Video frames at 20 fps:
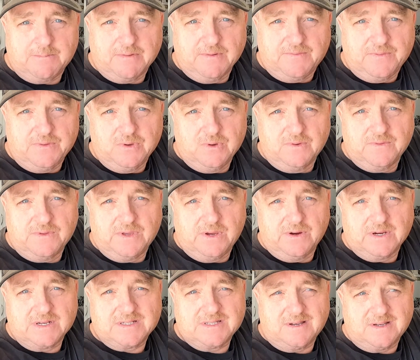up a few of
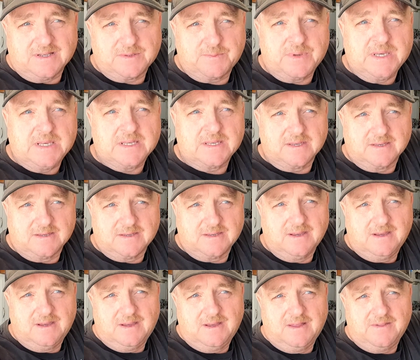their exhaust pieces
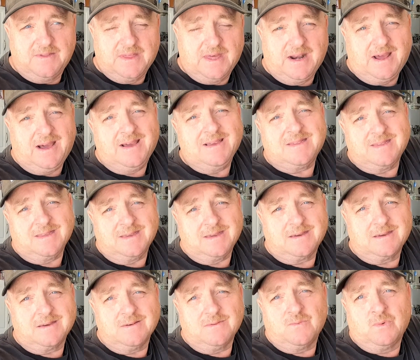that I
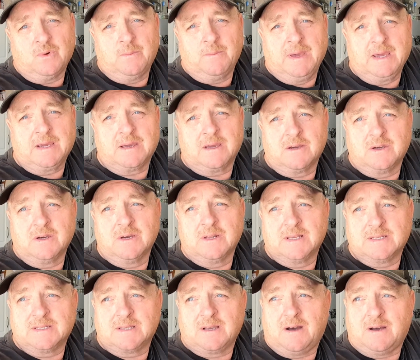think will make a good
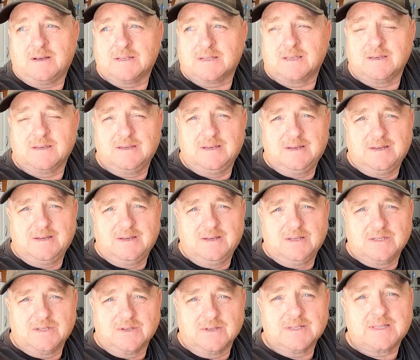exhaust.
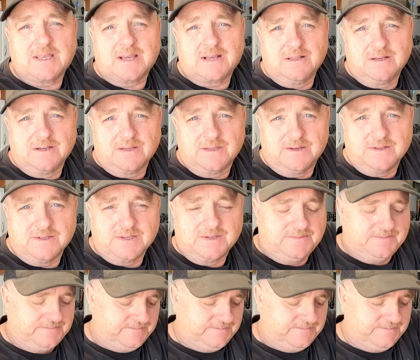So let's take a look at those.